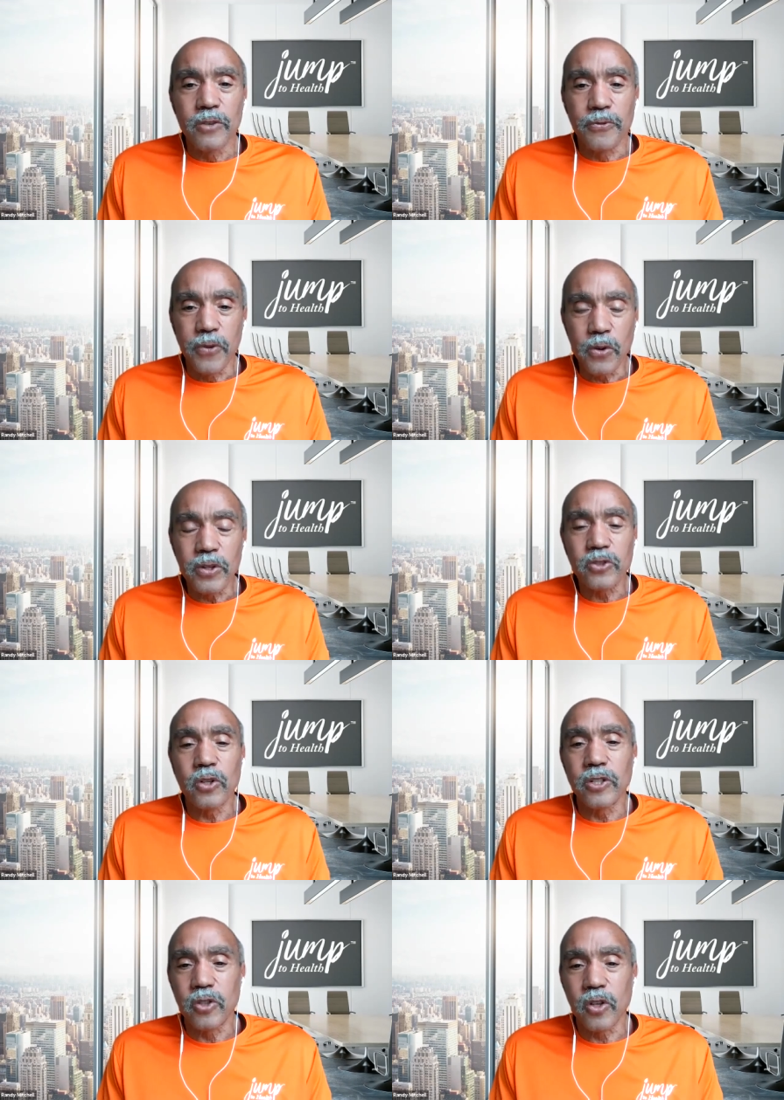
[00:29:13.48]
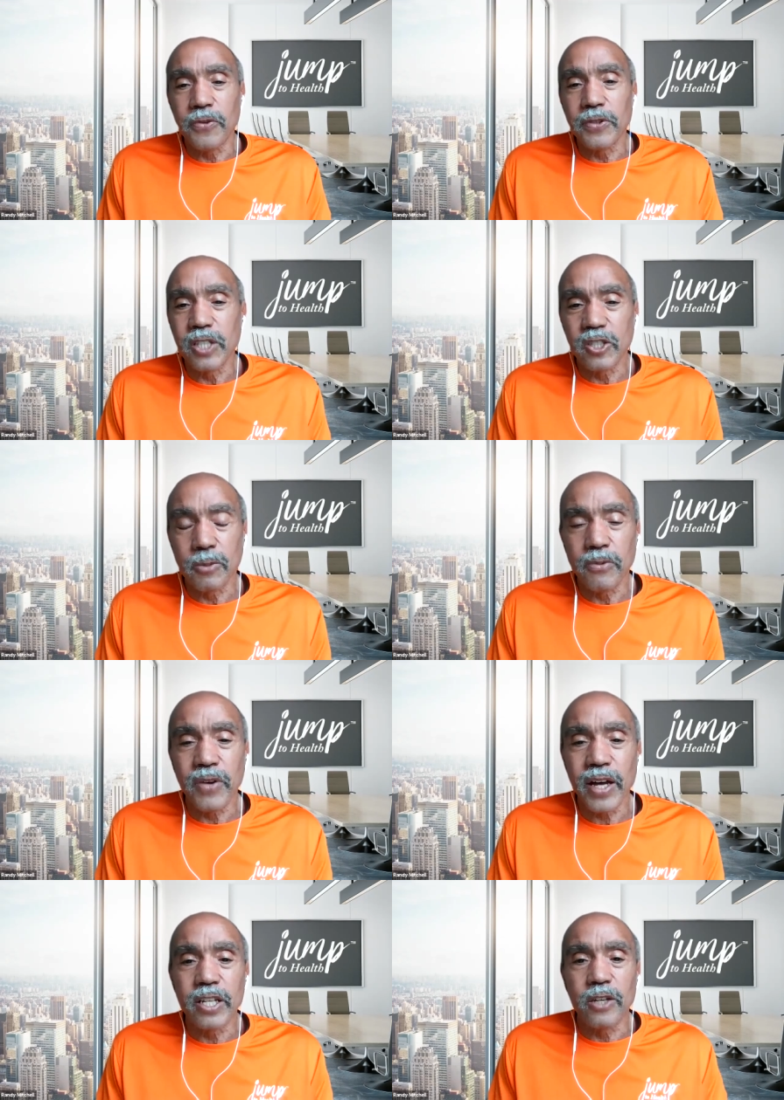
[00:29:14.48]
Then focus on the service that you're
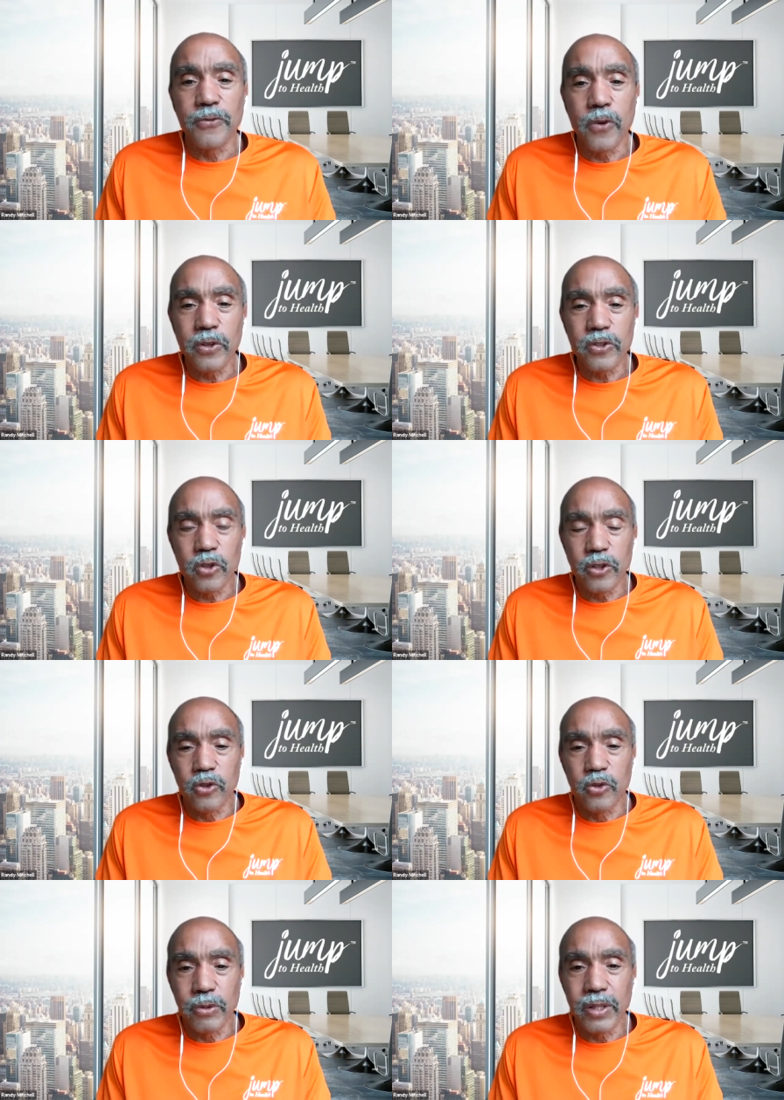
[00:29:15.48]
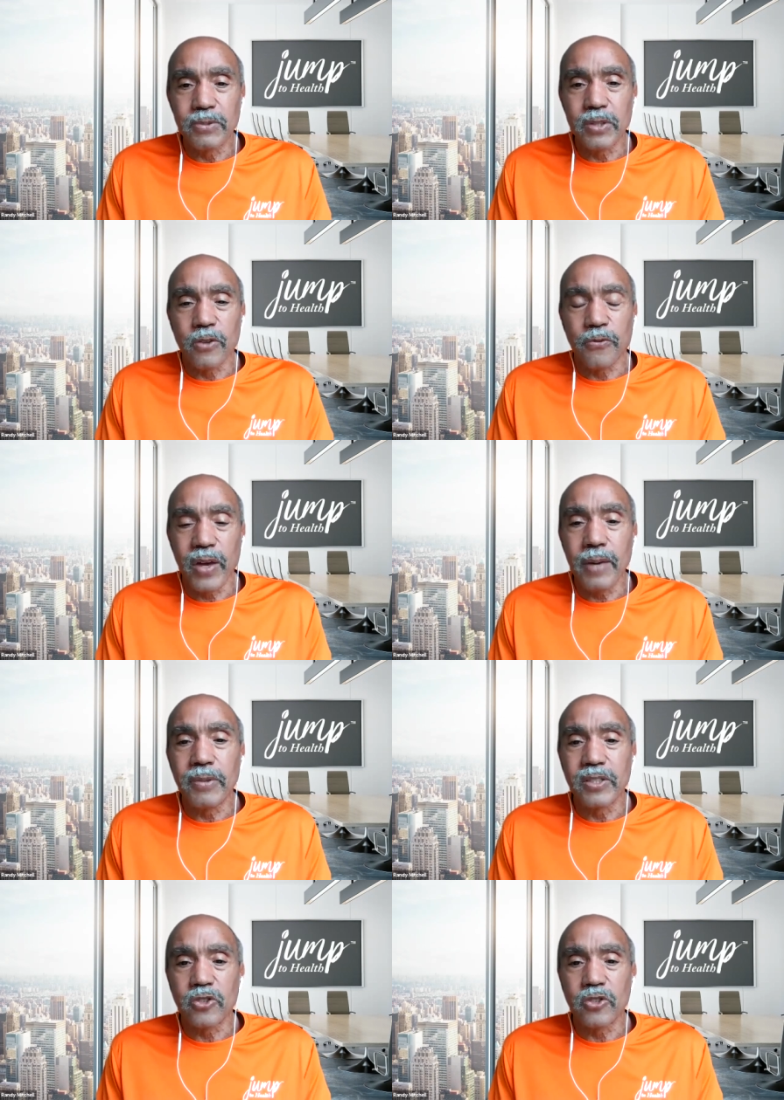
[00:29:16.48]
providing. Focus on the dreams of the
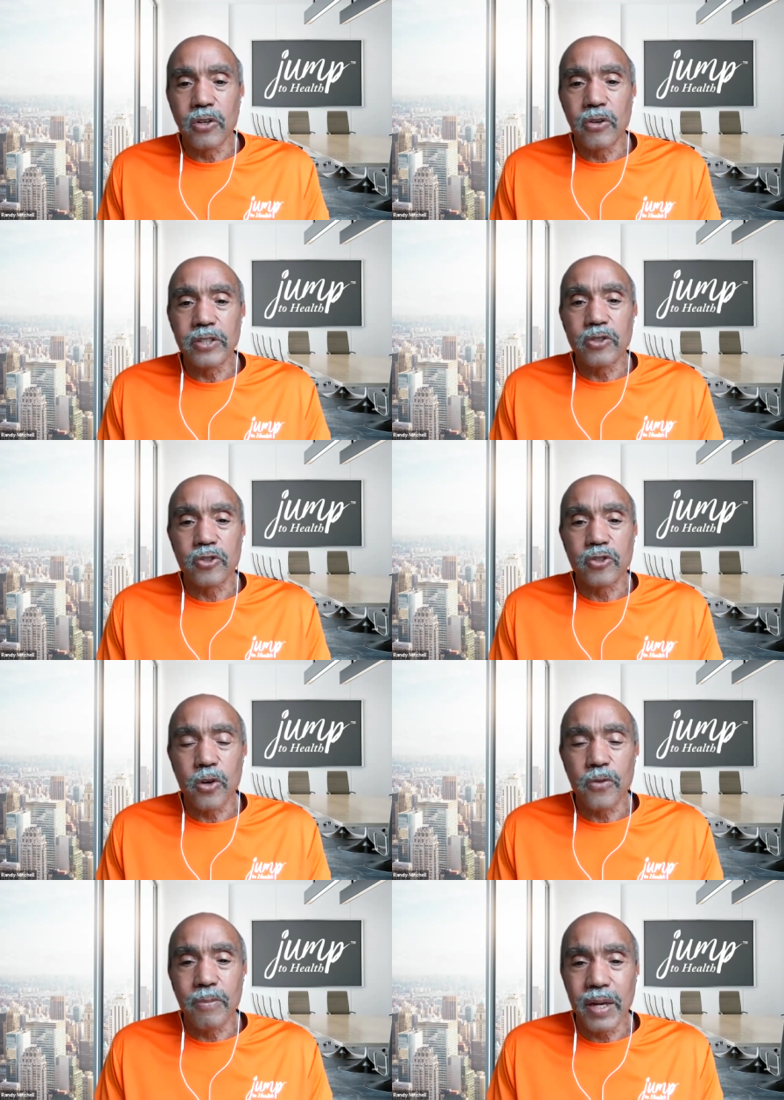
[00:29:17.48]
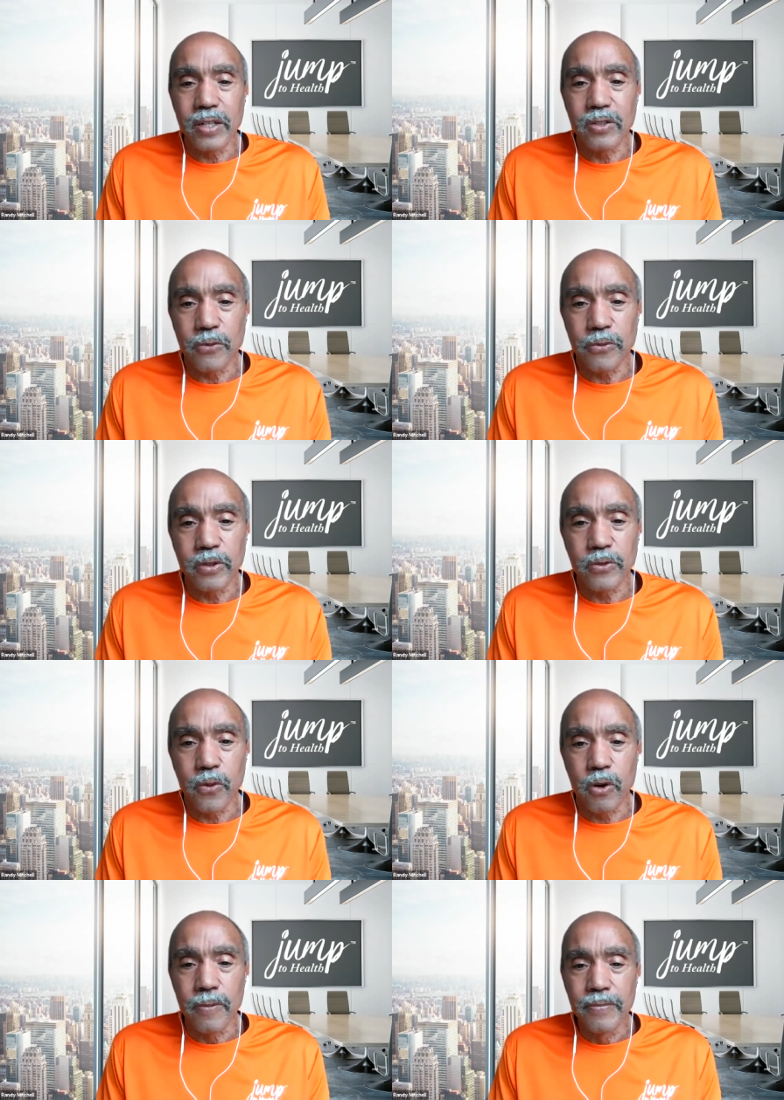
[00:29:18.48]
families that you're going to serve and make a difference
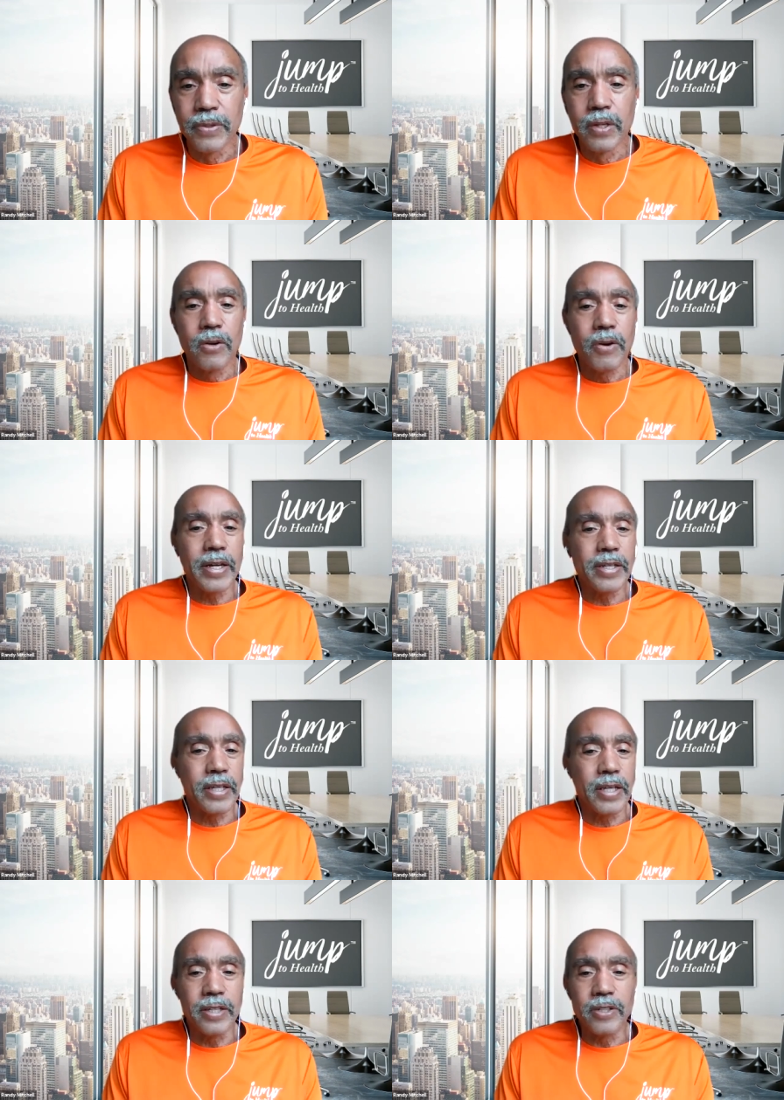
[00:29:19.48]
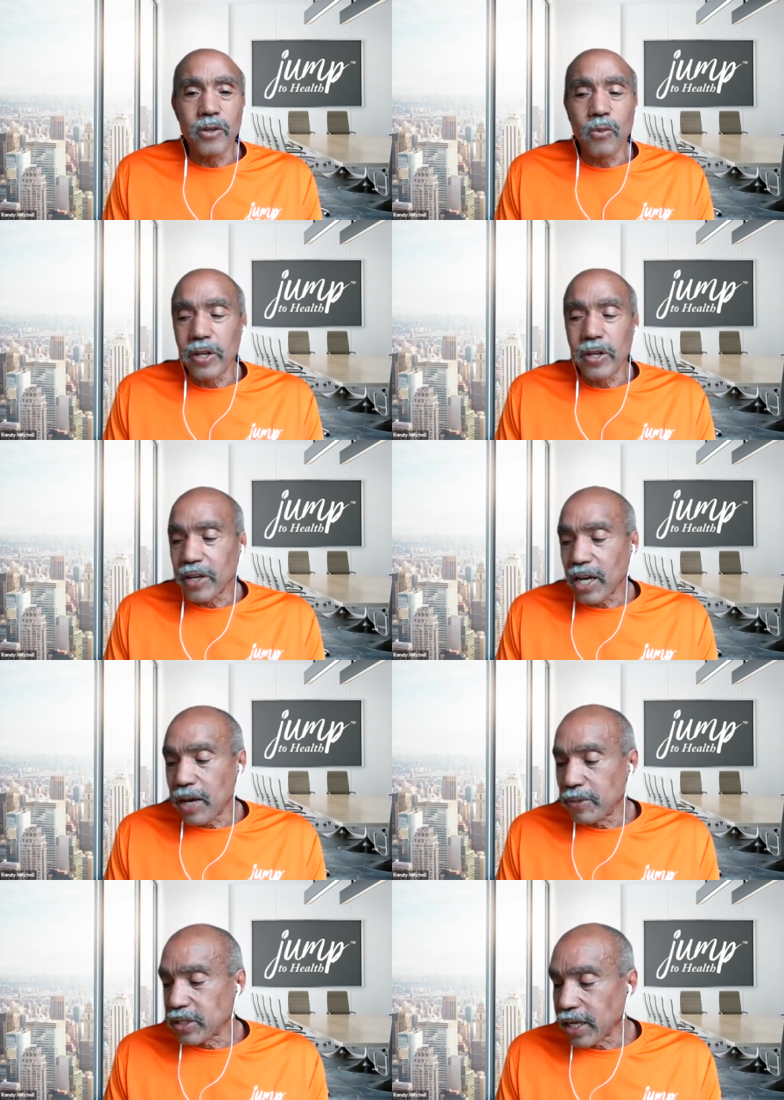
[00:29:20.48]
for, right? And uh, one of the
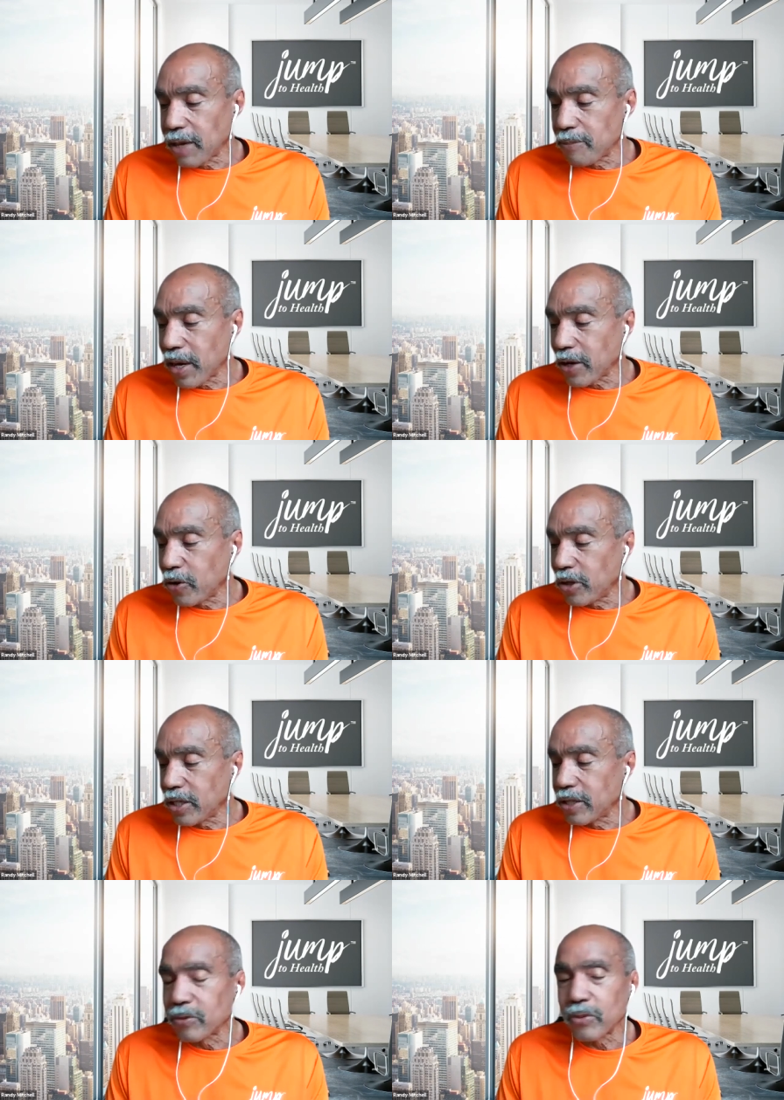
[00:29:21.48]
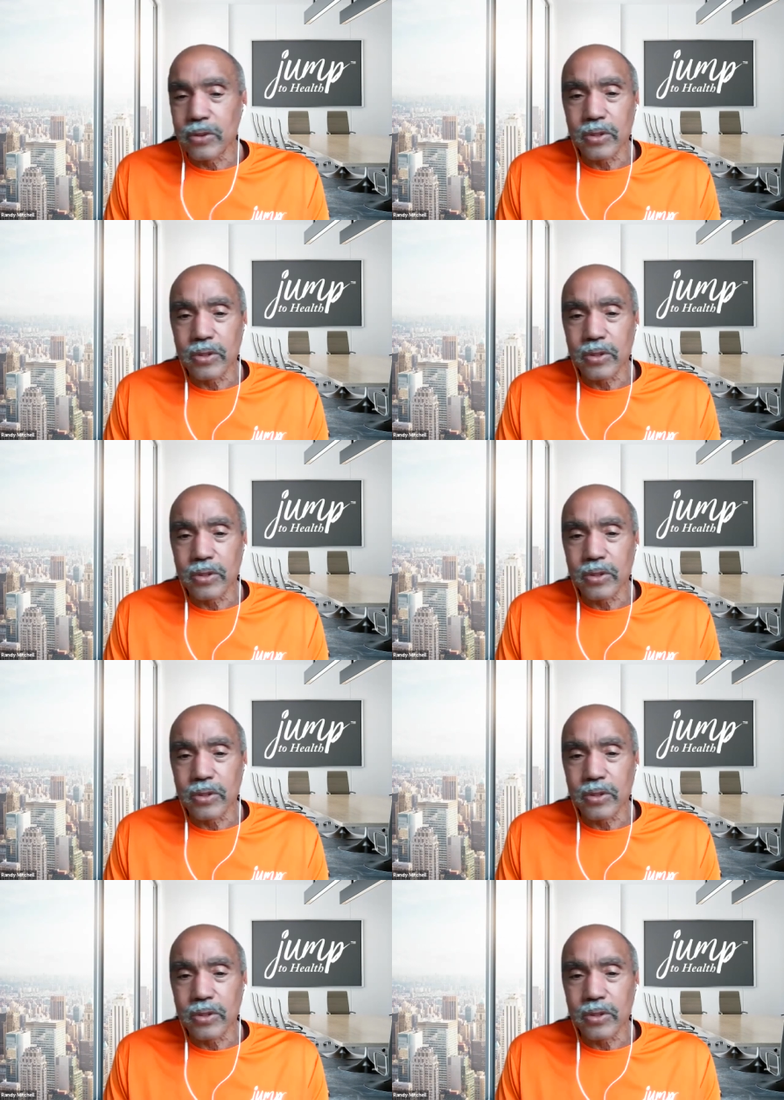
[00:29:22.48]
comments I got back earlier